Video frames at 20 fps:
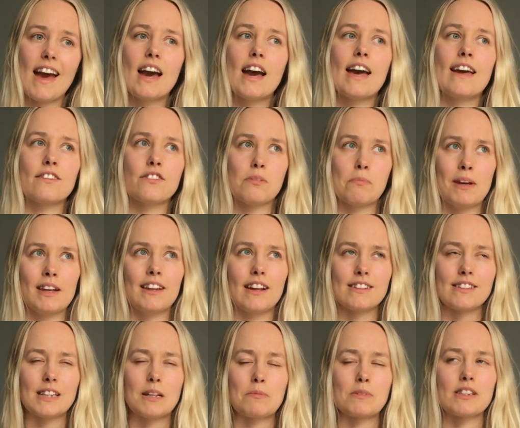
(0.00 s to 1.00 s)
And to me that
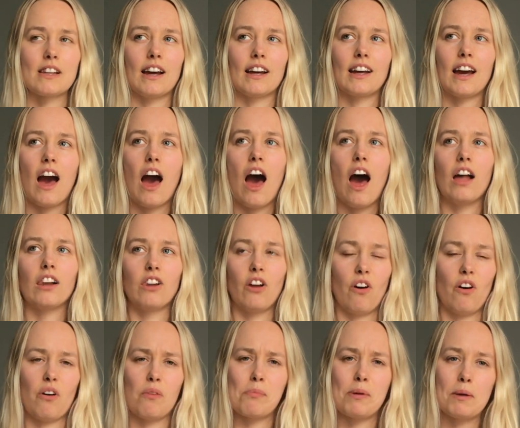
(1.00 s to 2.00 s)
seems like a
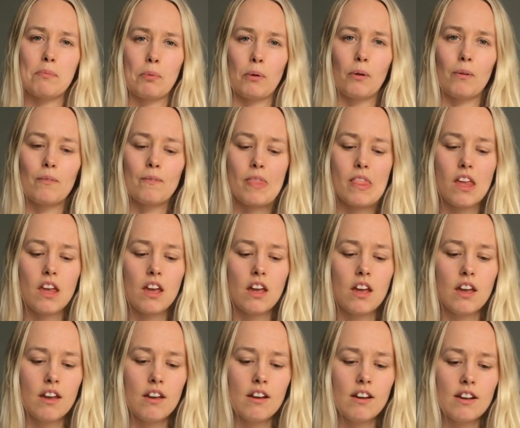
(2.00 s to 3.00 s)
lot of people.
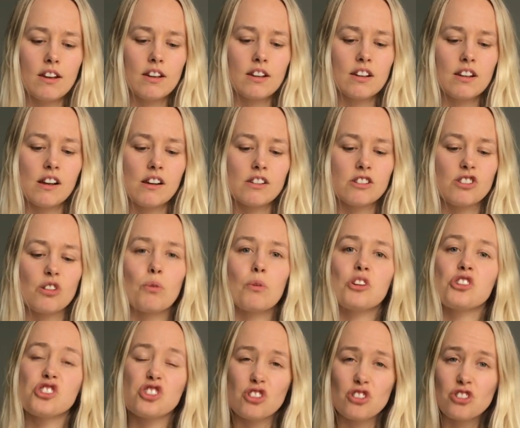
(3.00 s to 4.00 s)
So we
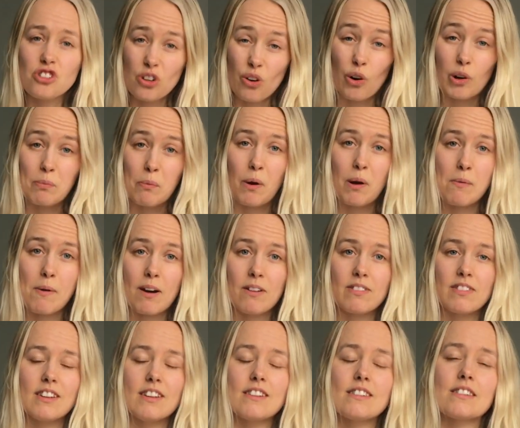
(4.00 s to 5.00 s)
should talk more about
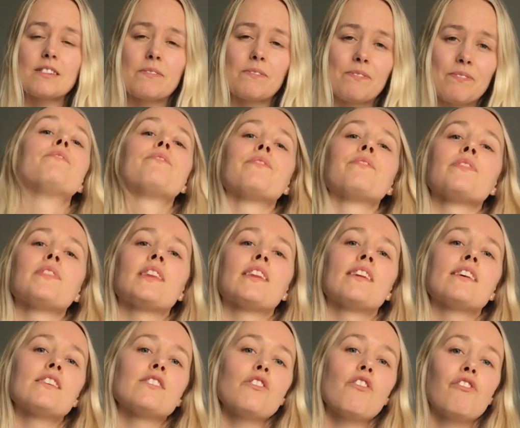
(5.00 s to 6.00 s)
this.
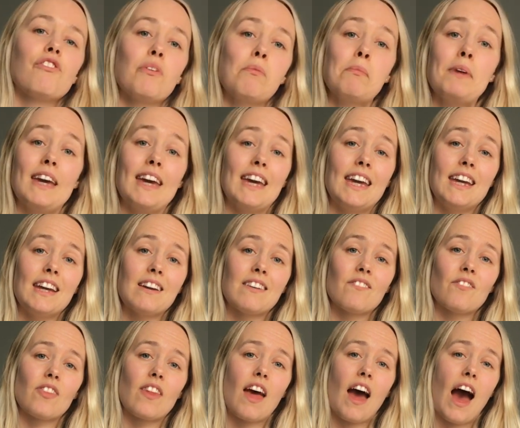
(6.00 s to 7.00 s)
So for me,
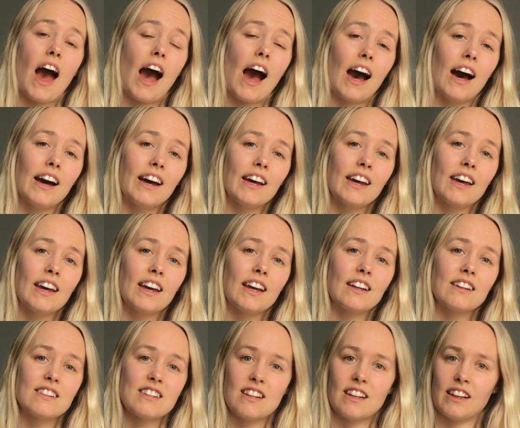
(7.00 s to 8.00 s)
I
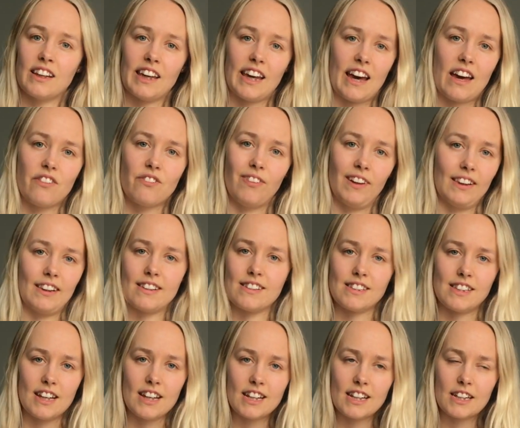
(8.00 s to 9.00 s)
didn't get really
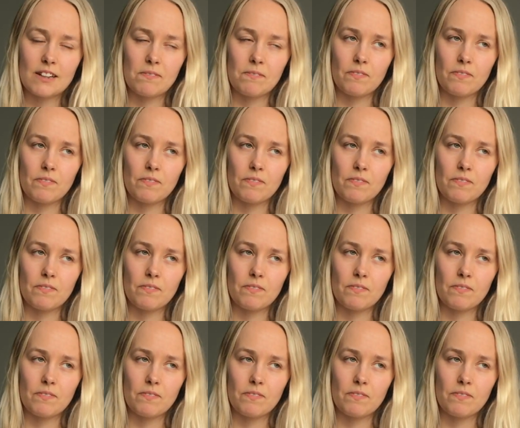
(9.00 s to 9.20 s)
sick.